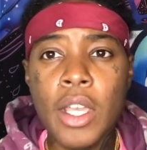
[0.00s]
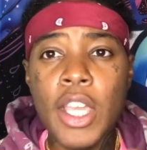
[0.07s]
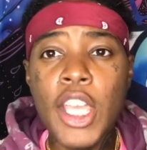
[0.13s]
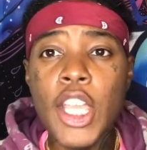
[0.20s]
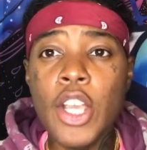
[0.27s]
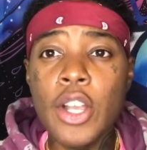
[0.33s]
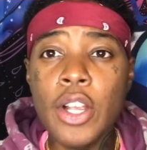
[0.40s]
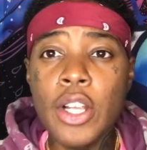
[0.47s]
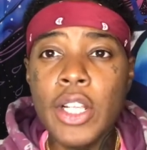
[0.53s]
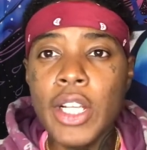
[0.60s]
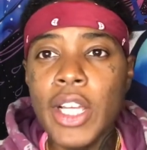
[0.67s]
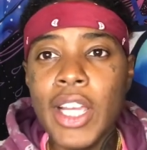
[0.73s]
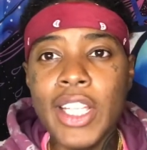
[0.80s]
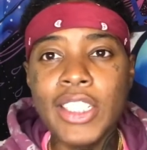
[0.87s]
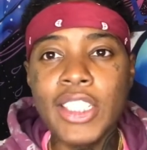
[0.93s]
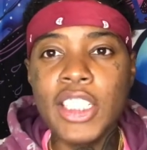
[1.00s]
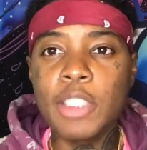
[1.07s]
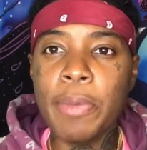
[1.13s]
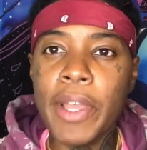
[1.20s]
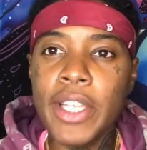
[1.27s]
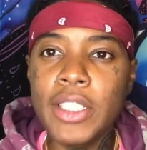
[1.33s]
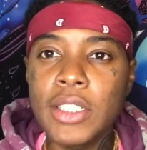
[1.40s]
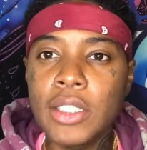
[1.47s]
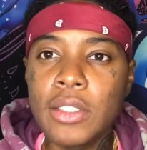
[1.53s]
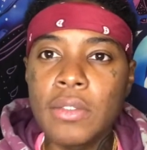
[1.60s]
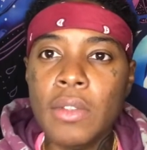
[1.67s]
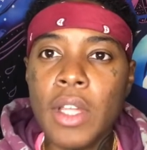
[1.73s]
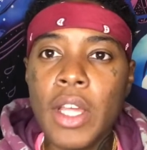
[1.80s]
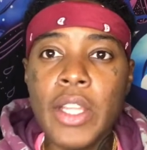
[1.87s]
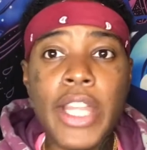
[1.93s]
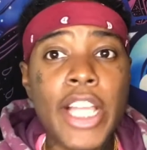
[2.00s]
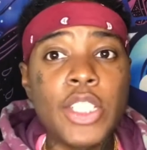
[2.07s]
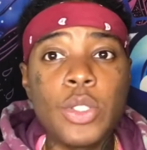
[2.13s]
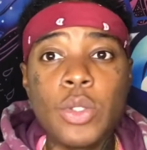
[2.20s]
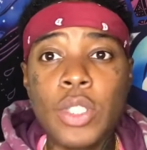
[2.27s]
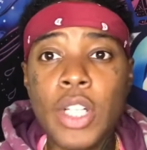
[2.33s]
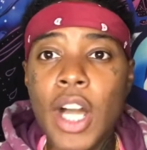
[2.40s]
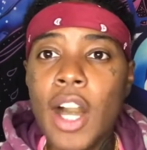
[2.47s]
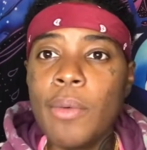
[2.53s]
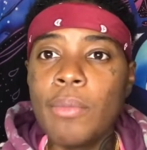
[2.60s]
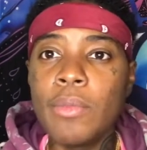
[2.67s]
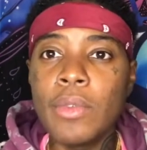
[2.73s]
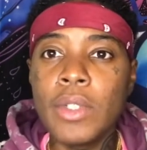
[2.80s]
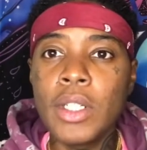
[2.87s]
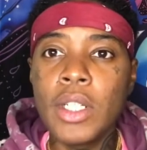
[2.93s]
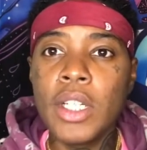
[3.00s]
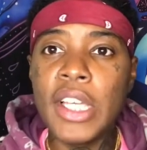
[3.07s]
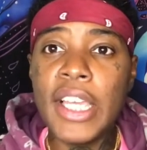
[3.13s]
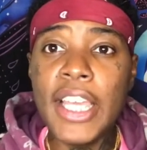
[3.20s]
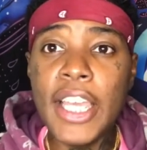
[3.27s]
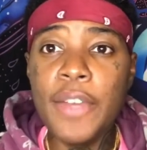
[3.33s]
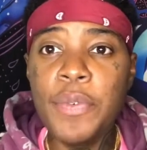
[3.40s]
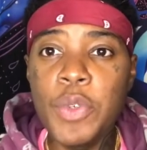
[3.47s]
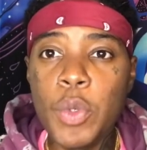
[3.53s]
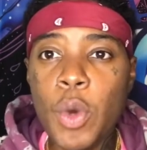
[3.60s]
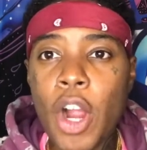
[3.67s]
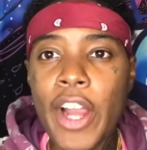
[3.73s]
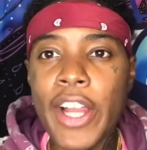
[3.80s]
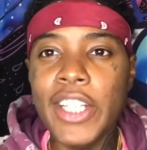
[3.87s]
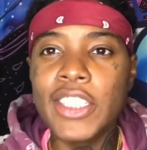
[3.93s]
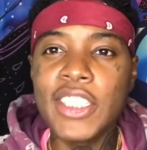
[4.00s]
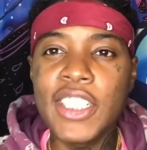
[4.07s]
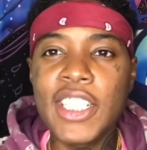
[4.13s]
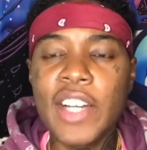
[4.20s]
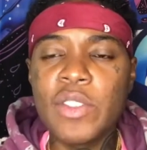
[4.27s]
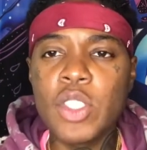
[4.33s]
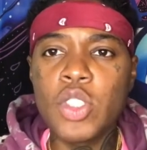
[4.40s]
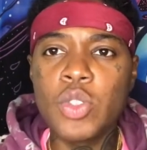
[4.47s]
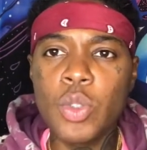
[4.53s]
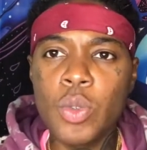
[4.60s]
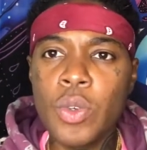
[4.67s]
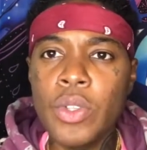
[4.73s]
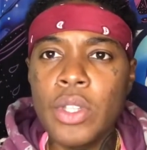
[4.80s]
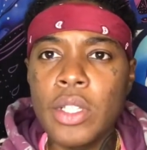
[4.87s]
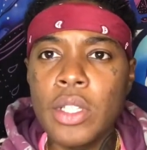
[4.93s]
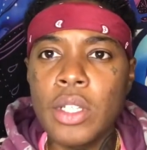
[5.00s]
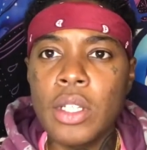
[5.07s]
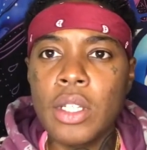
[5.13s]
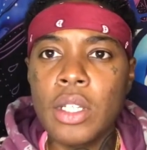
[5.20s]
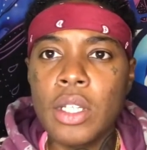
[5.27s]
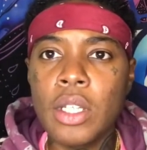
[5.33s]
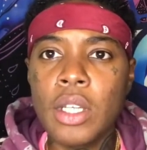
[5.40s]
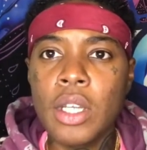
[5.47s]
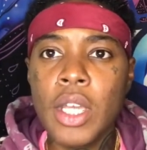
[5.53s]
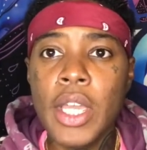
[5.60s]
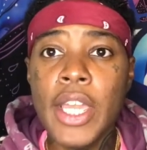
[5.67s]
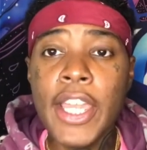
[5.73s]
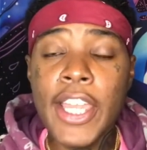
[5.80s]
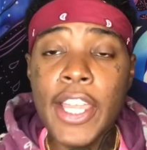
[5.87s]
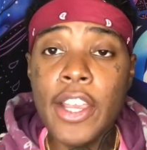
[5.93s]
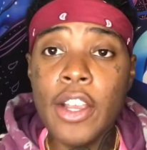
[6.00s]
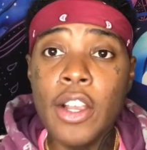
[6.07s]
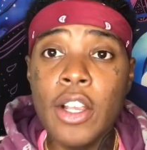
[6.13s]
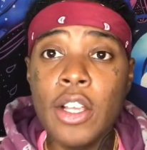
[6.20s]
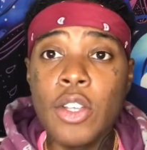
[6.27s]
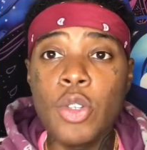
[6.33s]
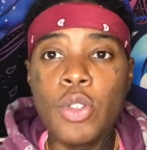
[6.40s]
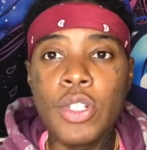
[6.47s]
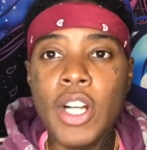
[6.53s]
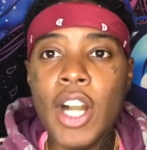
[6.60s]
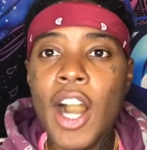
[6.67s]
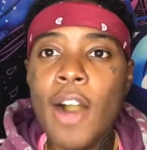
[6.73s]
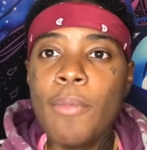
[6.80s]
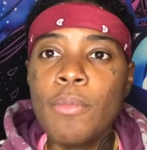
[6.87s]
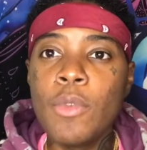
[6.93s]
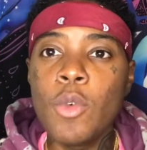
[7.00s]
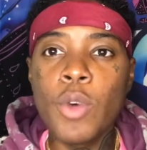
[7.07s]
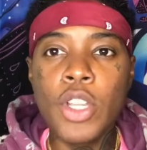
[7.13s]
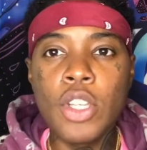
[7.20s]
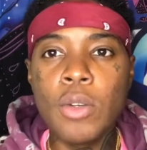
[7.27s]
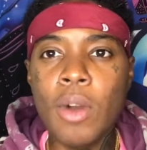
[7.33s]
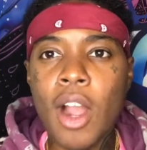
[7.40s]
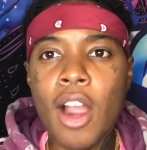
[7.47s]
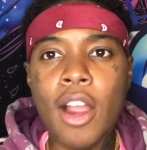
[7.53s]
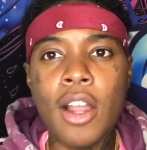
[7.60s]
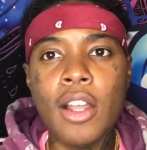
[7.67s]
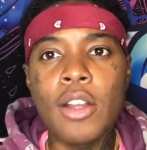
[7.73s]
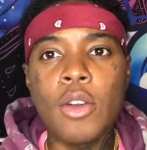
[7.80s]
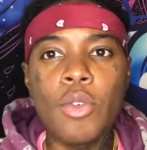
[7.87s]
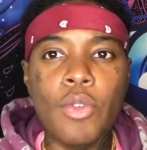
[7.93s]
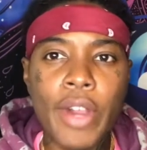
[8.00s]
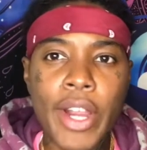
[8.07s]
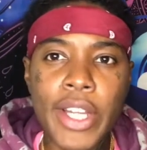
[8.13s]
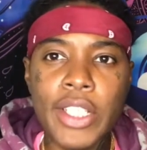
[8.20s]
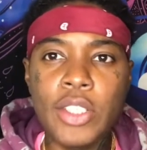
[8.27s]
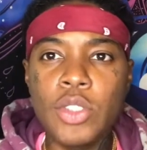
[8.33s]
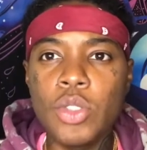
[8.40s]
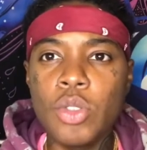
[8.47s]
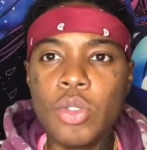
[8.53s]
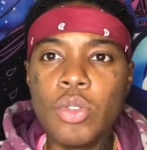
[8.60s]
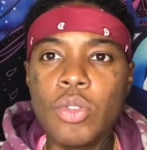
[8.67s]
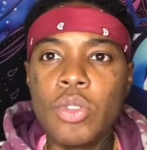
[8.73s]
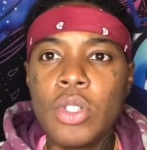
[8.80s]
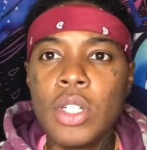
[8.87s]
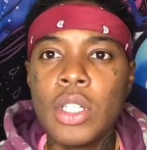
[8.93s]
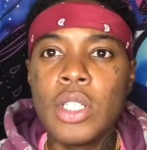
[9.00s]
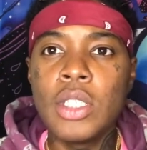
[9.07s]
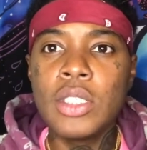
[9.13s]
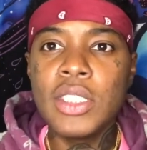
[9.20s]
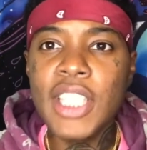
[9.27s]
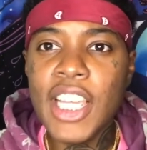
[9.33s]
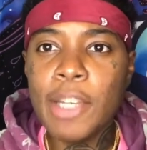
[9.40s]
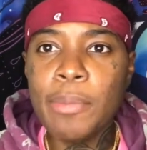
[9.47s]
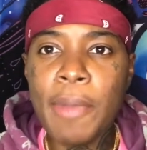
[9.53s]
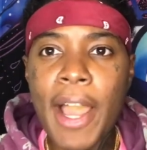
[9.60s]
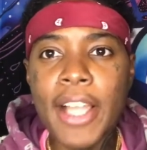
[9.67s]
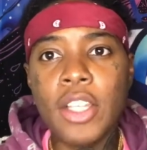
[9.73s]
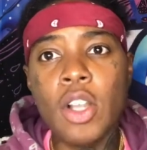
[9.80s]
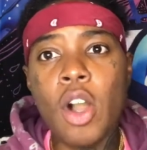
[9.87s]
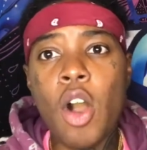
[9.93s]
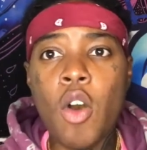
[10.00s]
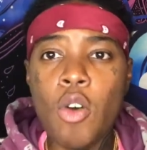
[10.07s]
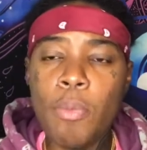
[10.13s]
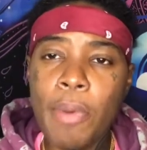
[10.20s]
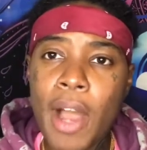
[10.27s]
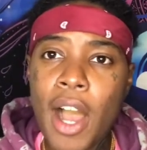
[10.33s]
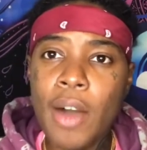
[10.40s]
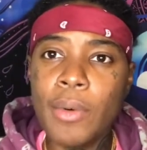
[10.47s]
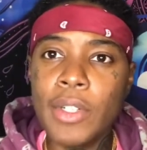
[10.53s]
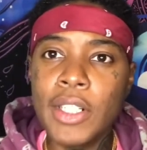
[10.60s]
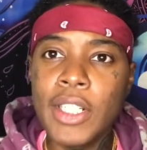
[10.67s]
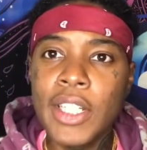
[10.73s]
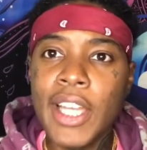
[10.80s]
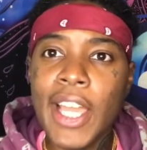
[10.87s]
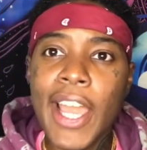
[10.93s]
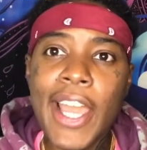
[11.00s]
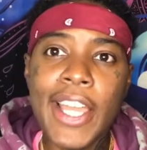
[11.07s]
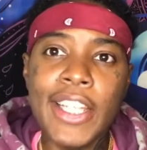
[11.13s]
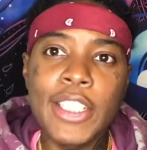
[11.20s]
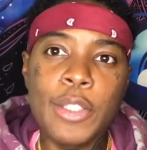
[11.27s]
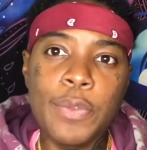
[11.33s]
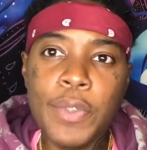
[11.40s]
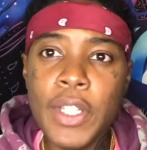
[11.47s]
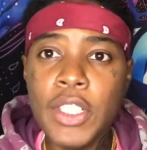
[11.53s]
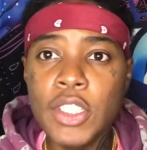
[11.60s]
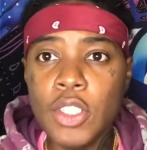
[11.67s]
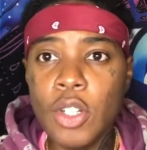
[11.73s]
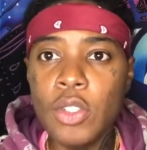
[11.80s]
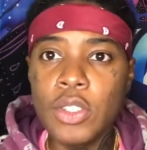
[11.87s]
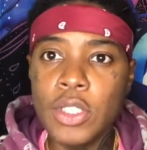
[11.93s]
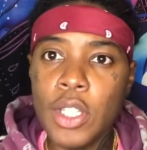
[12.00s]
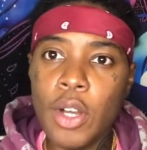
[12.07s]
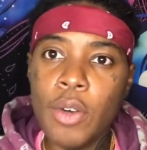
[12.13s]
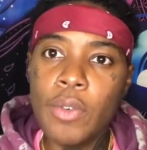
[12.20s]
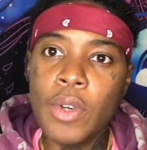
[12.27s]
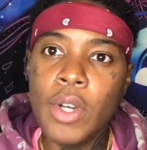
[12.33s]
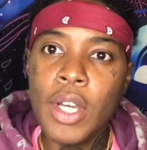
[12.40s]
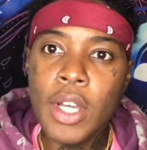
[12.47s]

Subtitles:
Here is a space that you come if you are in seek of the truth. Here you come when you are ready to take back your own power and defend yourself